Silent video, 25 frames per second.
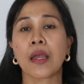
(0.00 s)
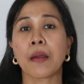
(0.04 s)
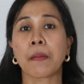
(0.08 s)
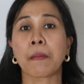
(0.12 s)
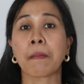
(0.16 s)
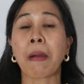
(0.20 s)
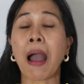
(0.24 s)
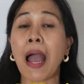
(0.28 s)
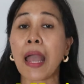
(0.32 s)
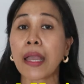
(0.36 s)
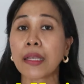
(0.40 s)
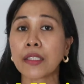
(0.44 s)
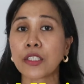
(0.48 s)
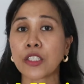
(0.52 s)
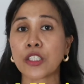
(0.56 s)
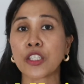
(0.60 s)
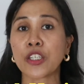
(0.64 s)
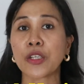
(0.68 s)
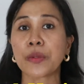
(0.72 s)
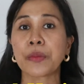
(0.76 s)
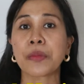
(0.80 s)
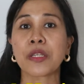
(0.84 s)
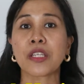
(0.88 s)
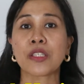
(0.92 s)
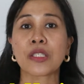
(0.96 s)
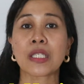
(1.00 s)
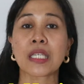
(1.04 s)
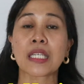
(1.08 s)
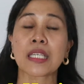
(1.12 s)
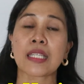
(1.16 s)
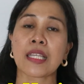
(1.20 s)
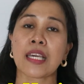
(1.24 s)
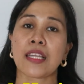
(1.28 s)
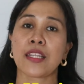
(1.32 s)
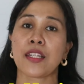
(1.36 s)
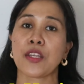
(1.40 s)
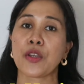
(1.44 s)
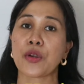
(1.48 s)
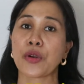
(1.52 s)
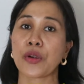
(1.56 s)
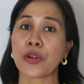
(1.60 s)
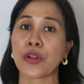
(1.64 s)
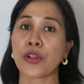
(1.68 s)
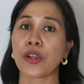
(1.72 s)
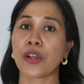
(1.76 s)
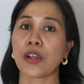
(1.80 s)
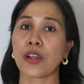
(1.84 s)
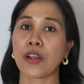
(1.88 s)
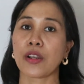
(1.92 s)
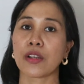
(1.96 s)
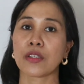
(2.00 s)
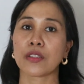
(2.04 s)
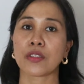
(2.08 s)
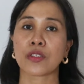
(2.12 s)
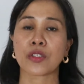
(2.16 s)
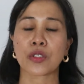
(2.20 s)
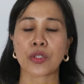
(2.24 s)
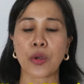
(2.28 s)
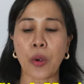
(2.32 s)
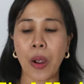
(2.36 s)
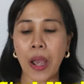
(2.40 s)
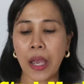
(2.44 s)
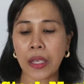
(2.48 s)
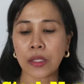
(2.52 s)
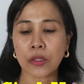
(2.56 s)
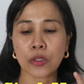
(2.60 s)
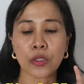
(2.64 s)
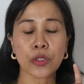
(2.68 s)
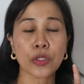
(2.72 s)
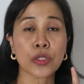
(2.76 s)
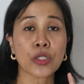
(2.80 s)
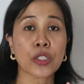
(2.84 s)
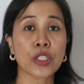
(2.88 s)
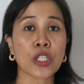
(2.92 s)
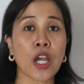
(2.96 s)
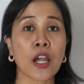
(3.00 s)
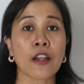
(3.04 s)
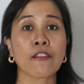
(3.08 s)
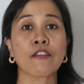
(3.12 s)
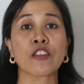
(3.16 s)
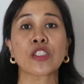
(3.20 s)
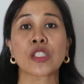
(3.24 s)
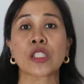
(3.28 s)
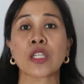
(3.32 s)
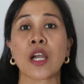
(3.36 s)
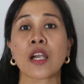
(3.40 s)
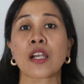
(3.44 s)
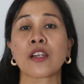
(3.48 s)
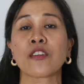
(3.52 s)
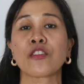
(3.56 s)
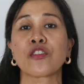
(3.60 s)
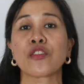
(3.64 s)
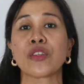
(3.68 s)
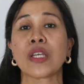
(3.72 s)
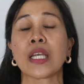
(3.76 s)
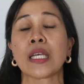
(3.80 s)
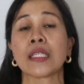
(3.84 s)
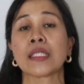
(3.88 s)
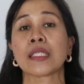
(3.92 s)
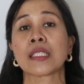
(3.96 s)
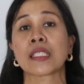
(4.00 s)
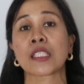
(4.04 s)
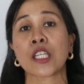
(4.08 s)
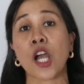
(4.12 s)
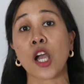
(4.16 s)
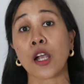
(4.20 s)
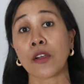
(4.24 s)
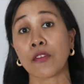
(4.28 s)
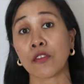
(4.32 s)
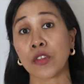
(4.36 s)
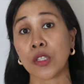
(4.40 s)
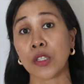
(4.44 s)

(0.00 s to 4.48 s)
buys your music, then you earn. So I do stock photography and stock